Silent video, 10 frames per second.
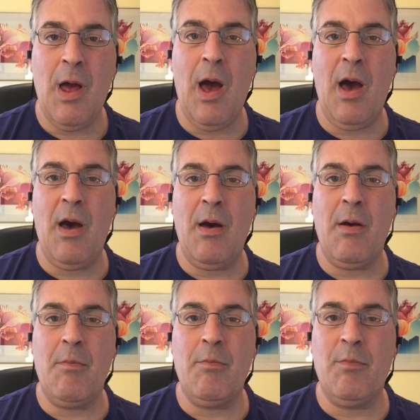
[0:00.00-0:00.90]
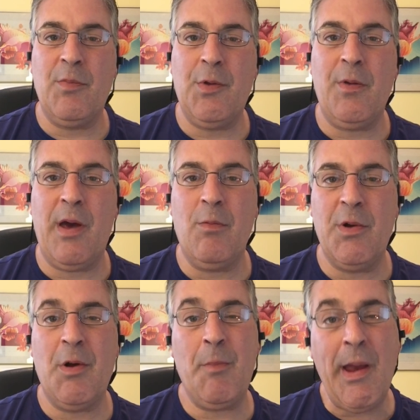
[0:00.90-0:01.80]
so that
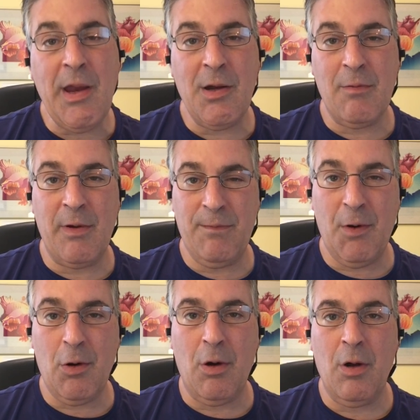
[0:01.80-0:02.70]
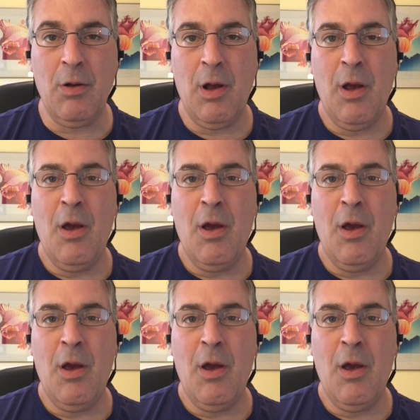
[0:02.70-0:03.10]
when you're making a referral,